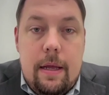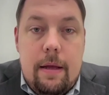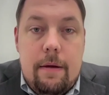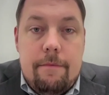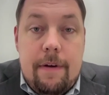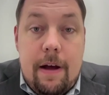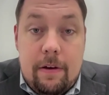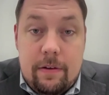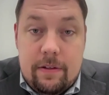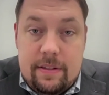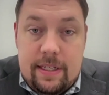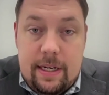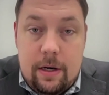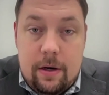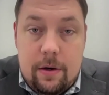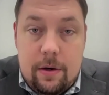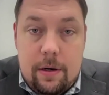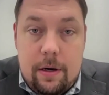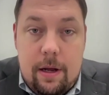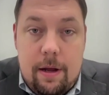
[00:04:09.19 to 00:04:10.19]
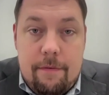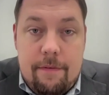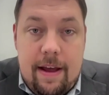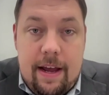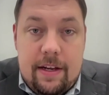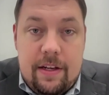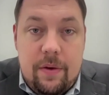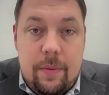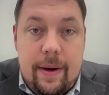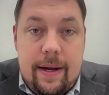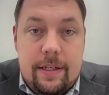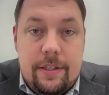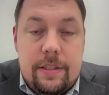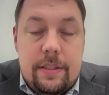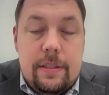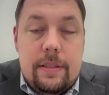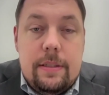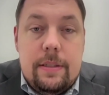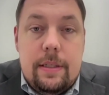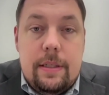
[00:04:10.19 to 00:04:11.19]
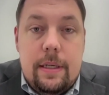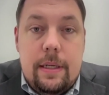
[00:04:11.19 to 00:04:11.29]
volunteer evacuation